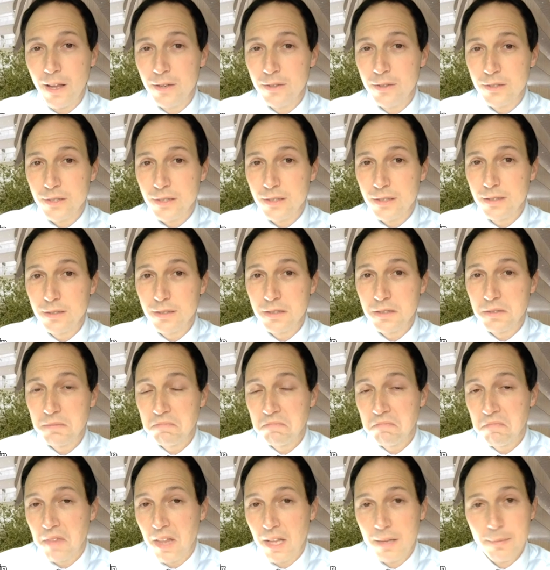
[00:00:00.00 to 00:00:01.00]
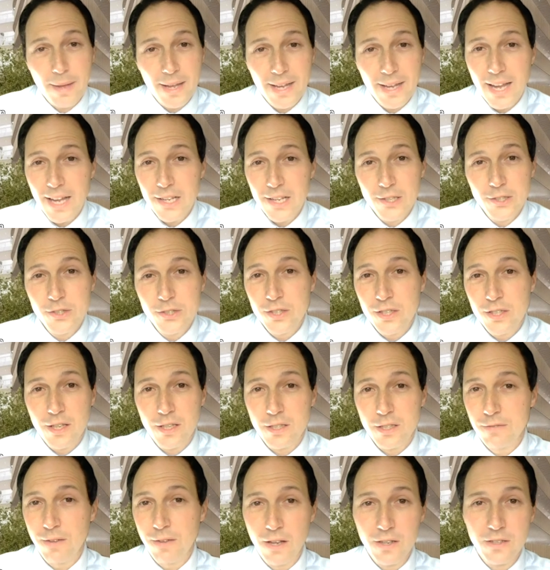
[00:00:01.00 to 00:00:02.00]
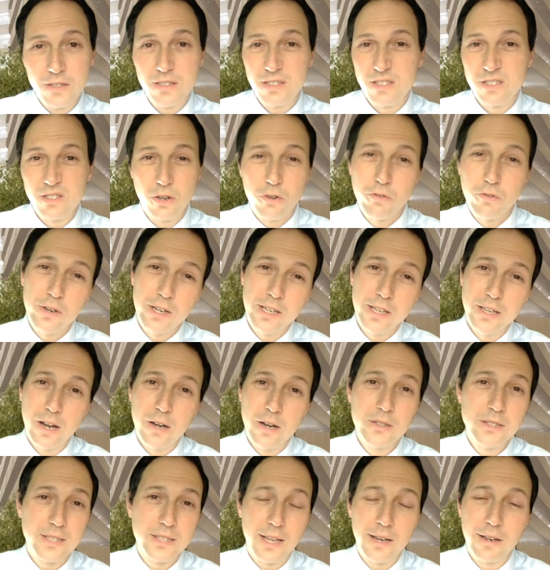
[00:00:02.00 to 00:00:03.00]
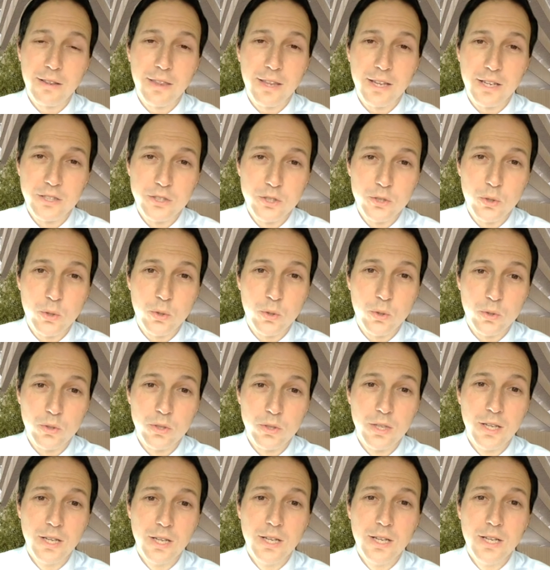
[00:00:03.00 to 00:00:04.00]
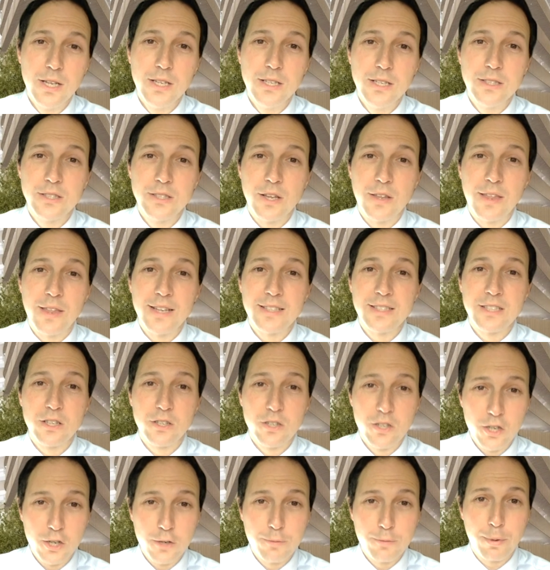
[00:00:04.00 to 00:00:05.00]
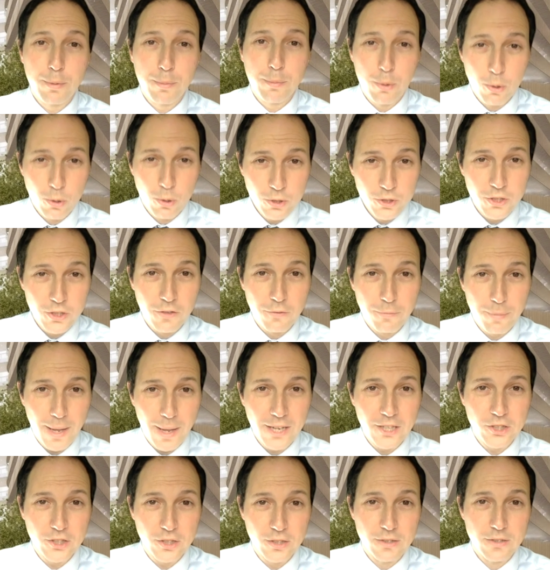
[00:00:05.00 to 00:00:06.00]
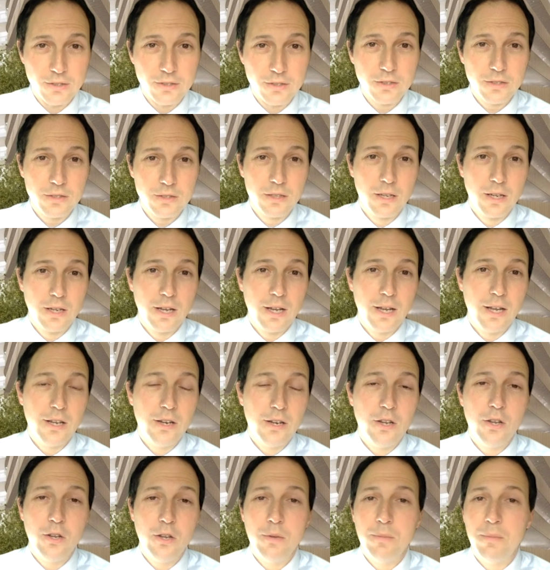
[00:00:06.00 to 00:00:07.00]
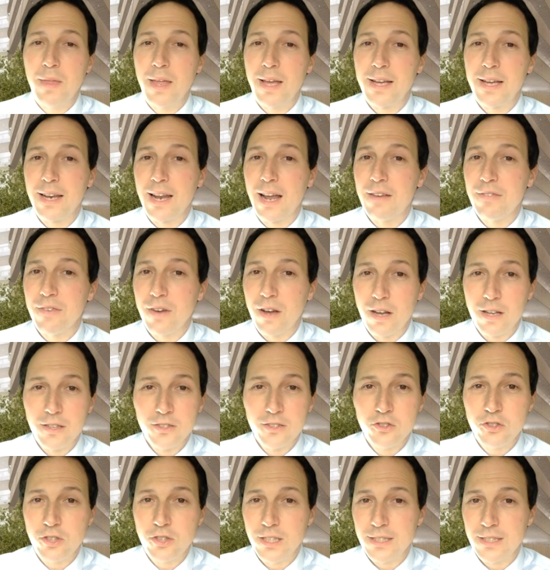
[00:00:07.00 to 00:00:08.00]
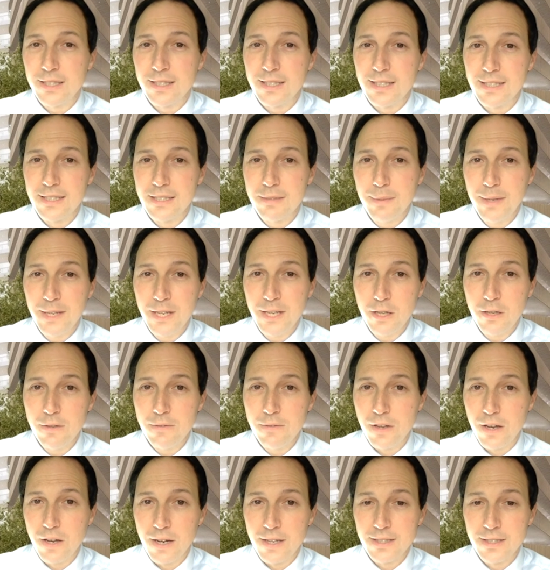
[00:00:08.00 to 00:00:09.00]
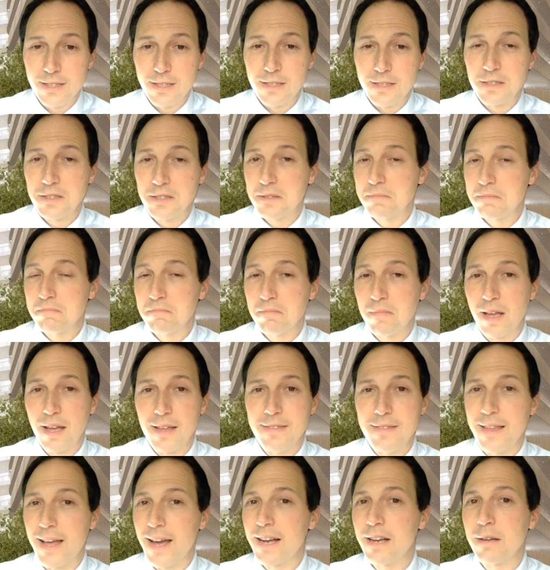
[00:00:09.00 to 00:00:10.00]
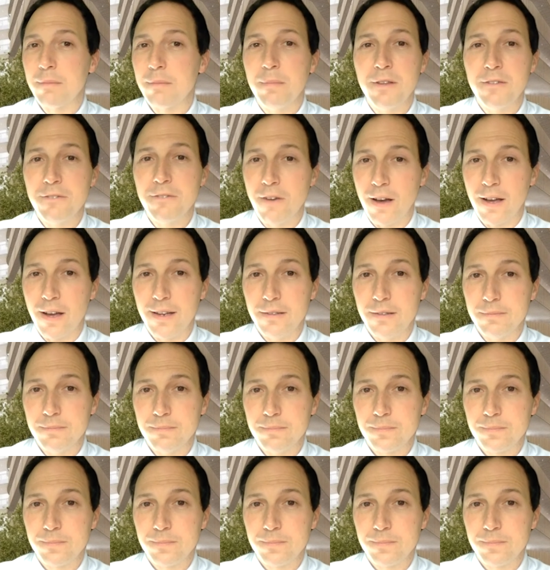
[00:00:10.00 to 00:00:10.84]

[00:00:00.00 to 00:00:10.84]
floaters, they may get used to those floaters and not really notice anything at all. So there's a good proportion of patients in whom they can have untreated intermediate uveitis, and that can be fine.